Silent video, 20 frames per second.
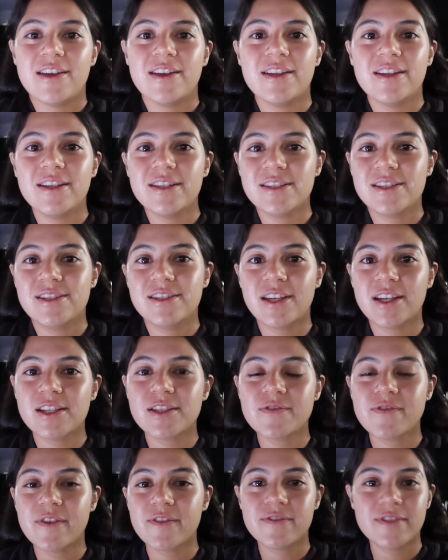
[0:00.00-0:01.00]
it is
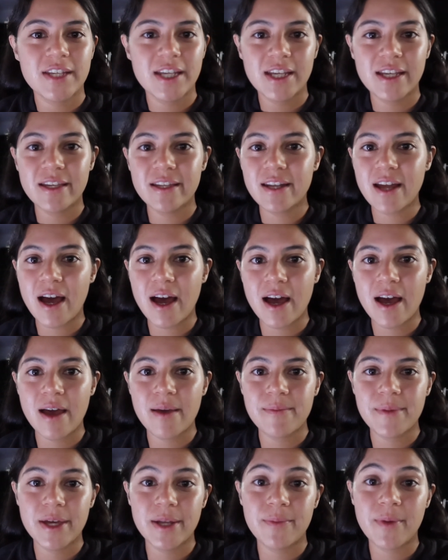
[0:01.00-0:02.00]
6.15,
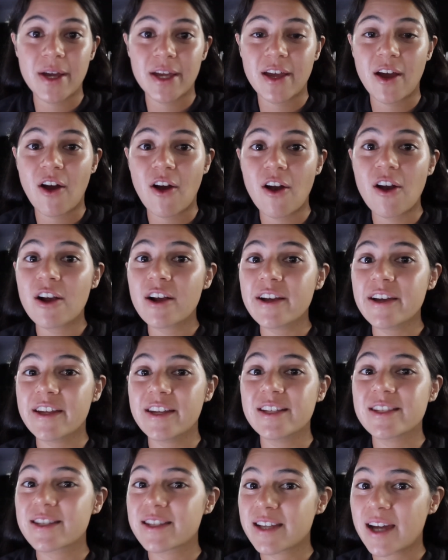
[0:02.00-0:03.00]
I'm in my car and
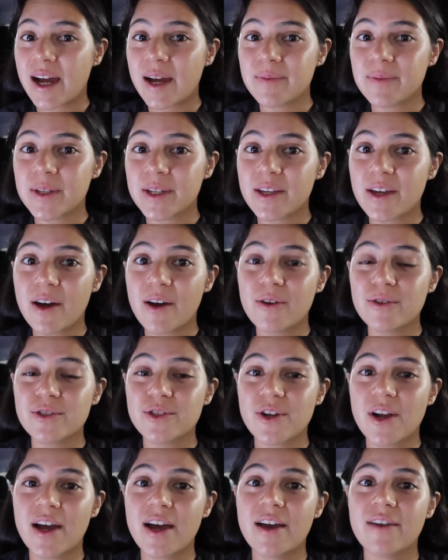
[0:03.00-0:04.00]
it's time to go
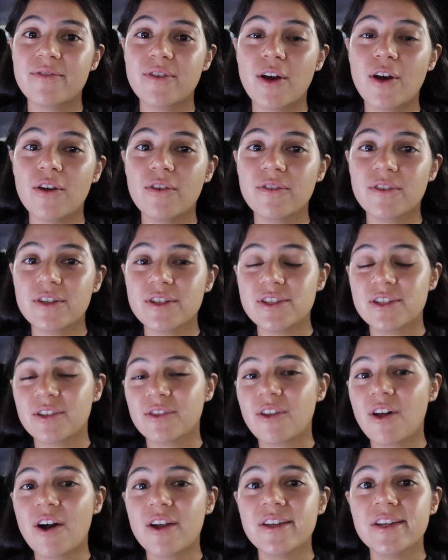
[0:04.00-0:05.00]
drive over to
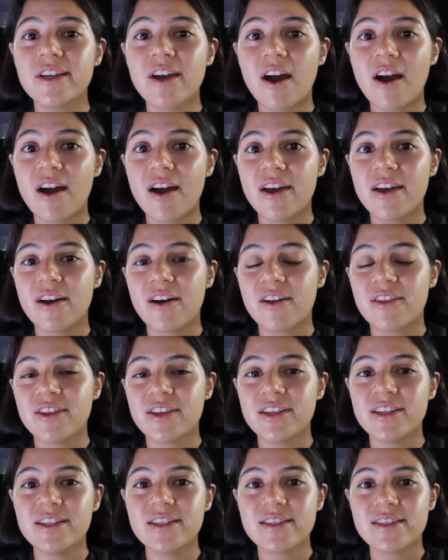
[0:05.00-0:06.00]
Lanikai on
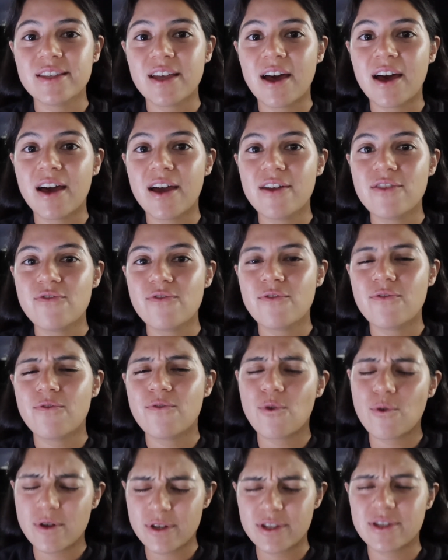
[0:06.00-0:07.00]
the east side
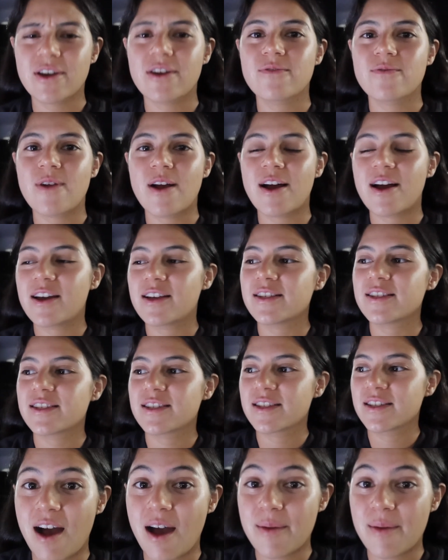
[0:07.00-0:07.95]
for sunrise.